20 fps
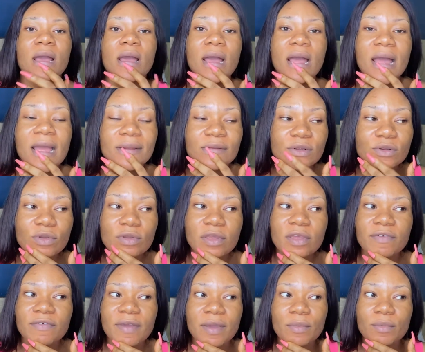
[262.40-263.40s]
I don't know
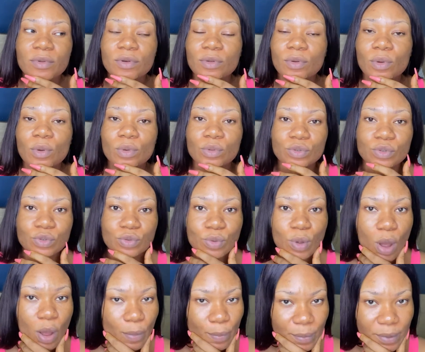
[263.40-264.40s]
if I want to go to
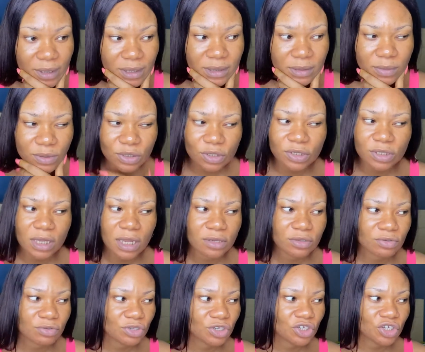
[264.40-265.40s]
Upbeat. We're just here
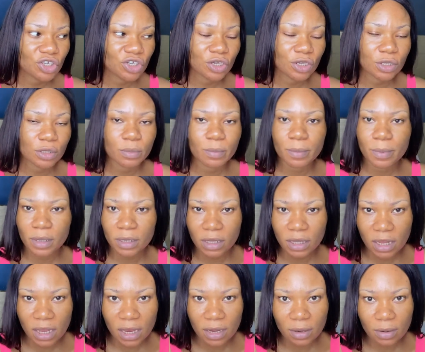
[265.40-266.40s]
to chill, but
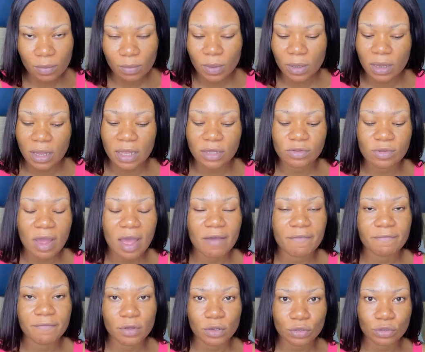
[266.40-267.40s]
then we're here to have
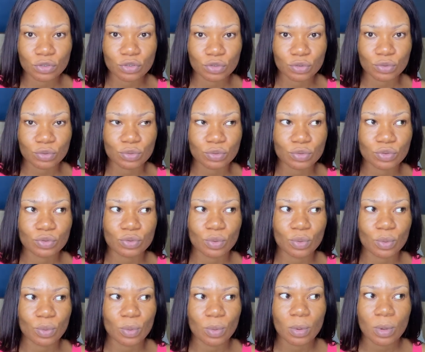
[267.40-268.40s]
fun too.
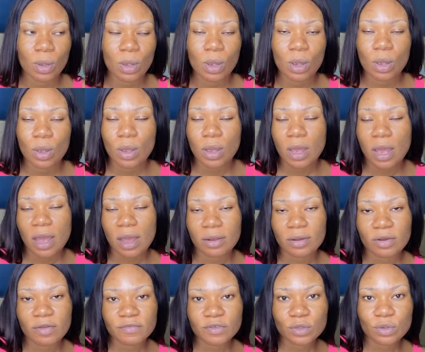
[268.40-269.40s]
So I'd
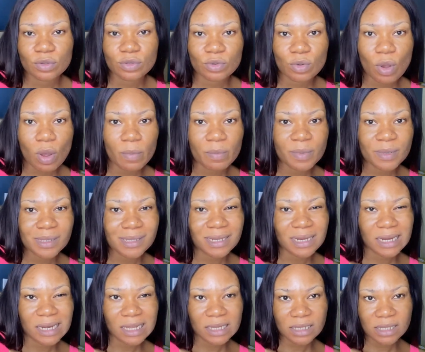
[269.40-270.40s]
love to go to Upbeat
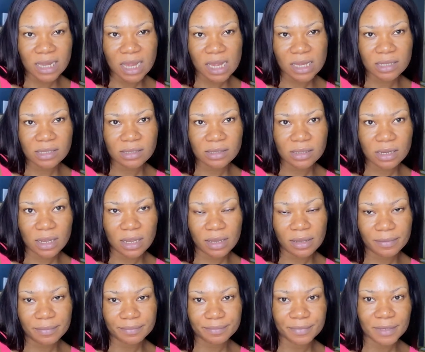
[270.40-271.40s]
later
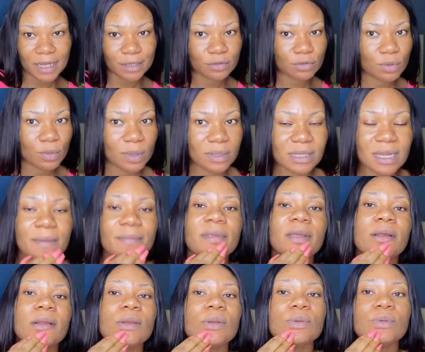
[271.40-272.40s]
today. I don't know what time they
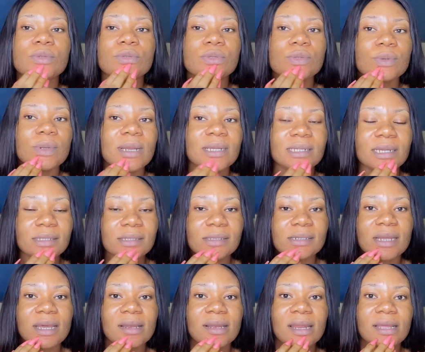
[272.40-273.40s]
close, so later
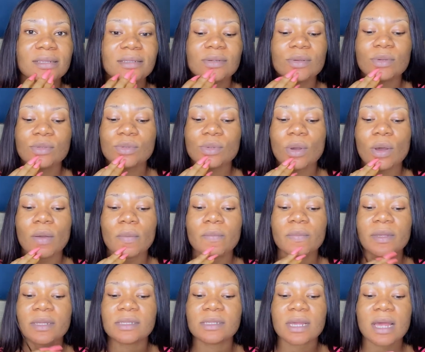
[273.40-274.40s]
today I'd like to go to
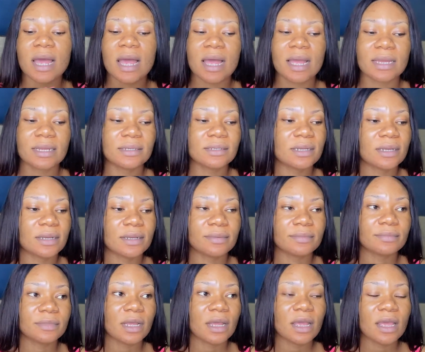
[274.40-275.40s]
Upbeat, and
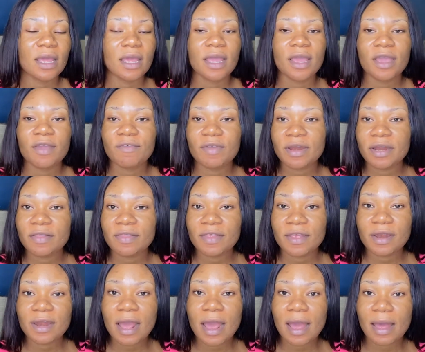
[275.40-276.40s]
if
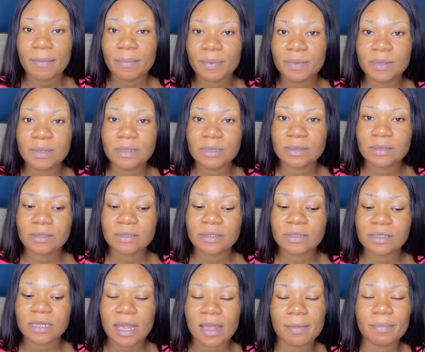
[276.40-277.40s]
anything
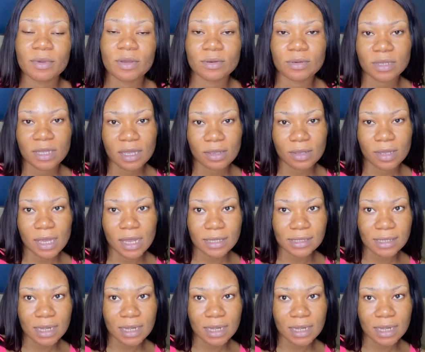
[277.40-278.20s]
happens, I'm gonna get you guys